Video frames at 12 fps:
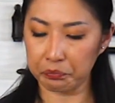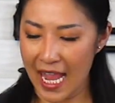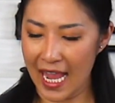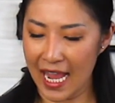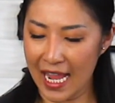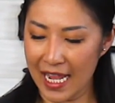
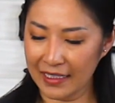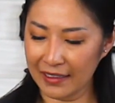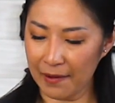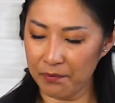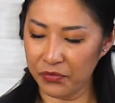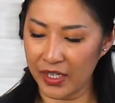
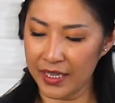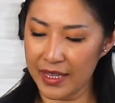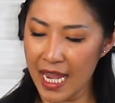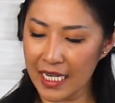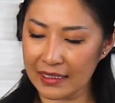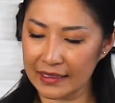And the
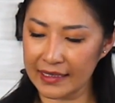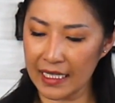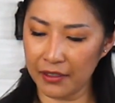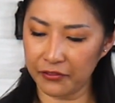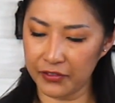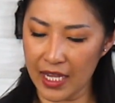next set
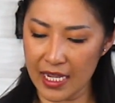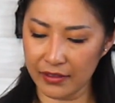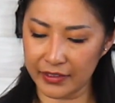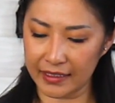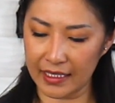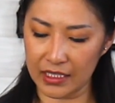of
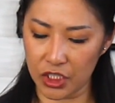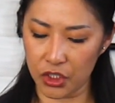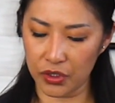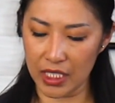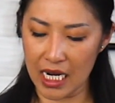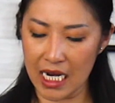knives that you
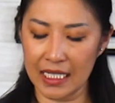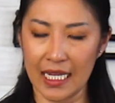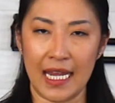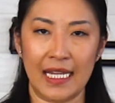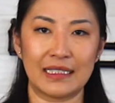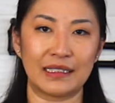need
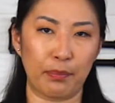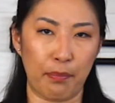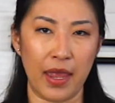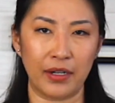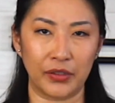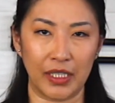is
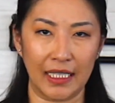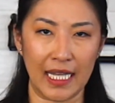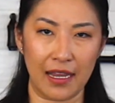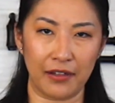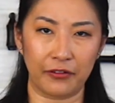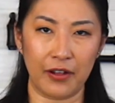paring
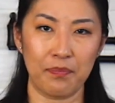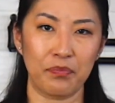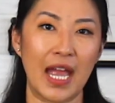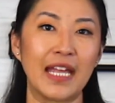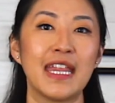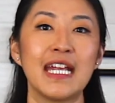knife.
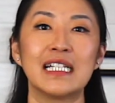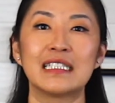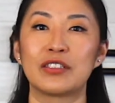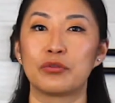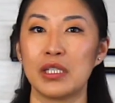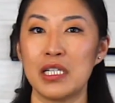I think
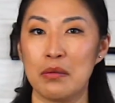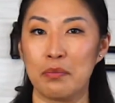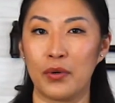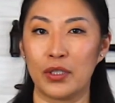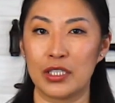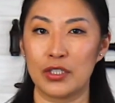it's really
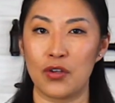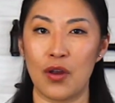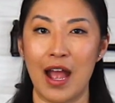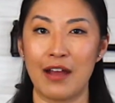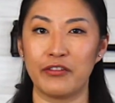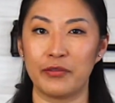important to
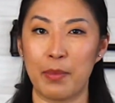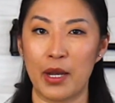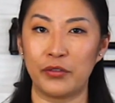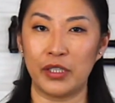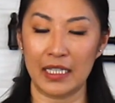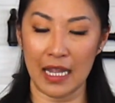have a
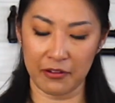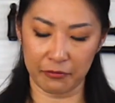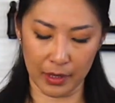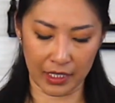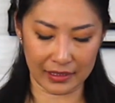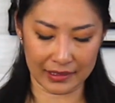paring knife,
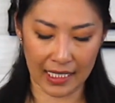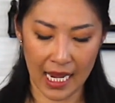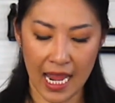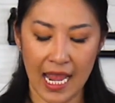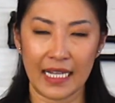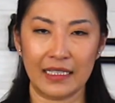because
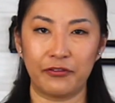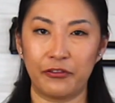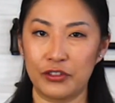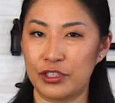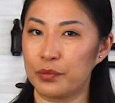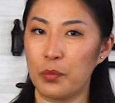
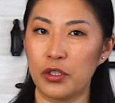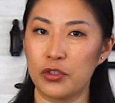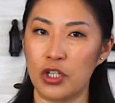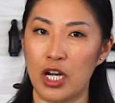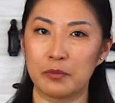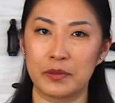for small
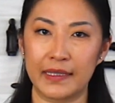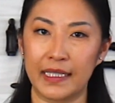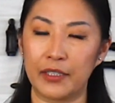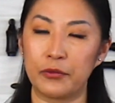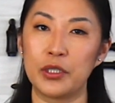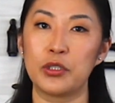jobs,
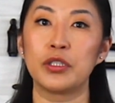like when you